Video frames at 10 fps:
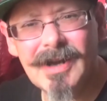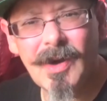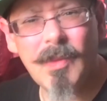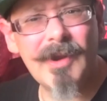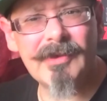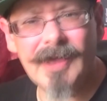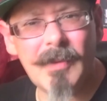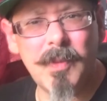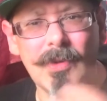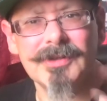or whether
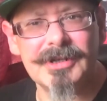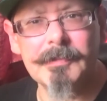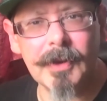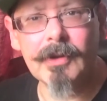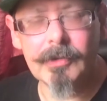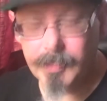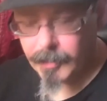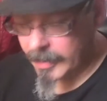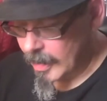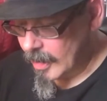that was the
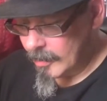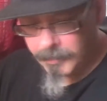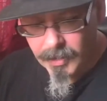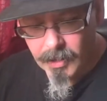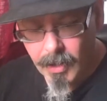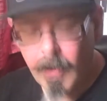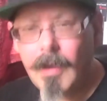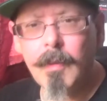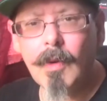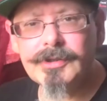blueberry. But at
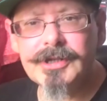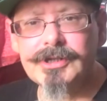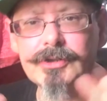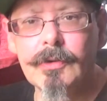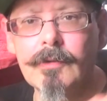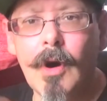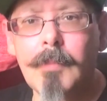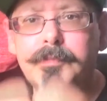higher watts, it's sort of gone.